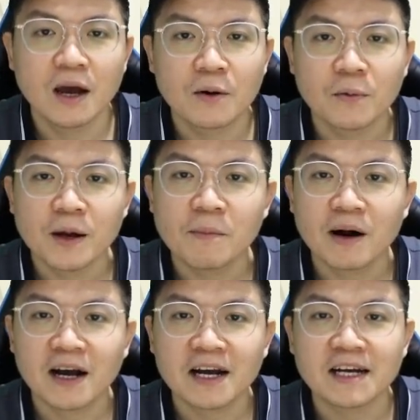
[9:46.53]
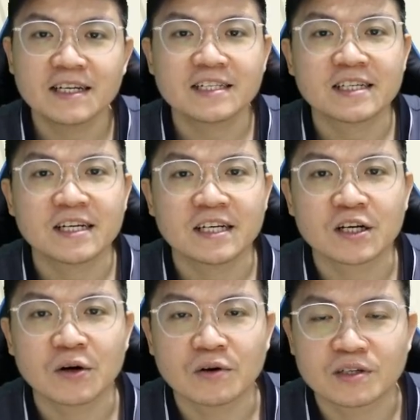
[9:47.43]
whereby descending
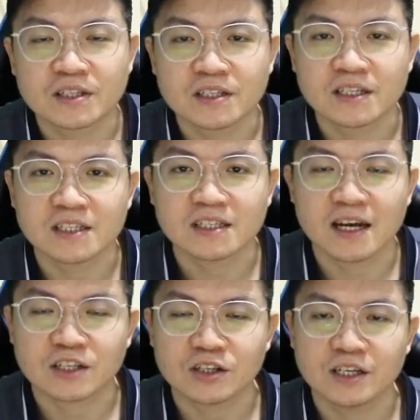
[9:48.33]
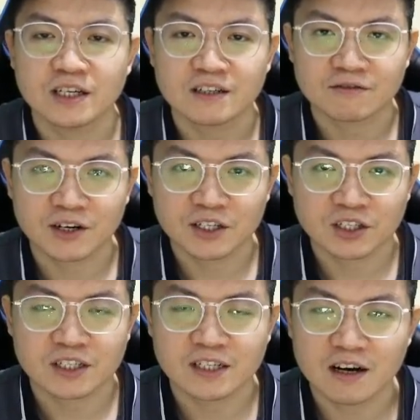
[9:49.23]
order is actually arrange
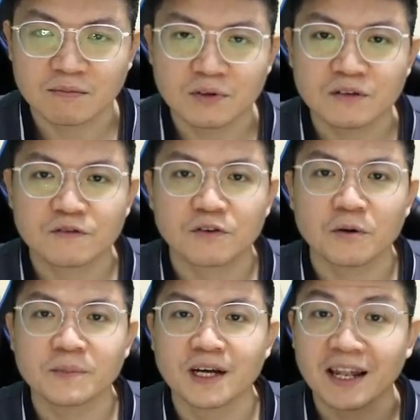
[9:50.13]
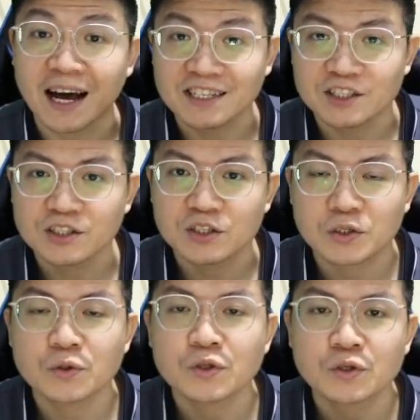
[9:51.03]
the number from the largest
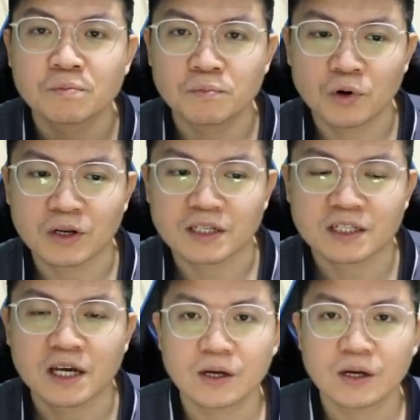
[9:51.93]
to smallest.